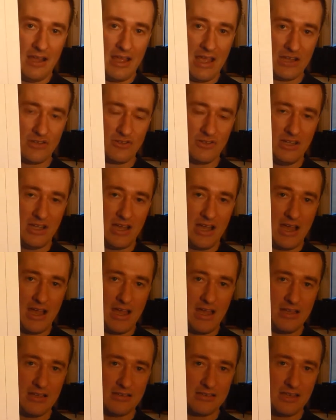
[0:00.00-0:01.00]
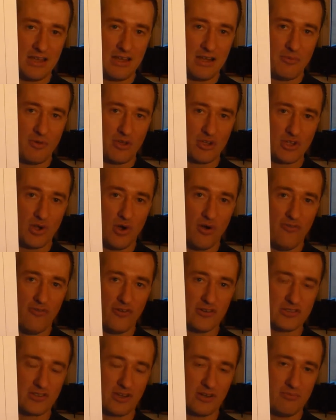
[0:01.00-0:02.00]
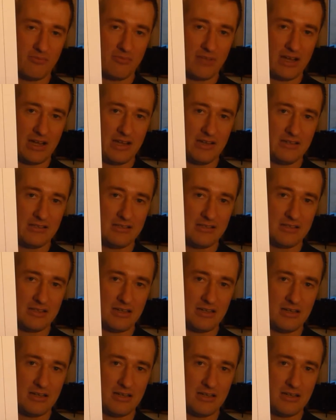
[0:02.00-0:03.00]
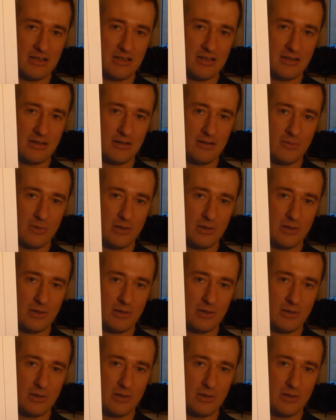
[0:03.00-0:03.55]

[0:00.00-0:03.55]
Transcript: actually, I set up a show for Sonnenbrand